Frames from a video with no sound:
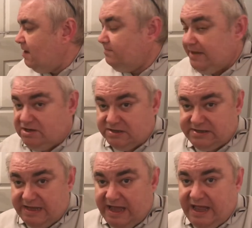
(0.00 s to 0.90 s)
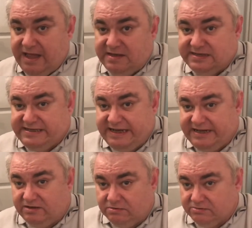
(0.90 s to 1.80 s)
because they're
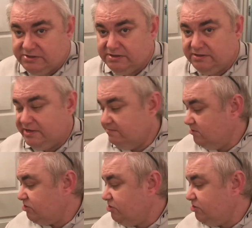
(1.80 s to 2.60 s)
signals, you must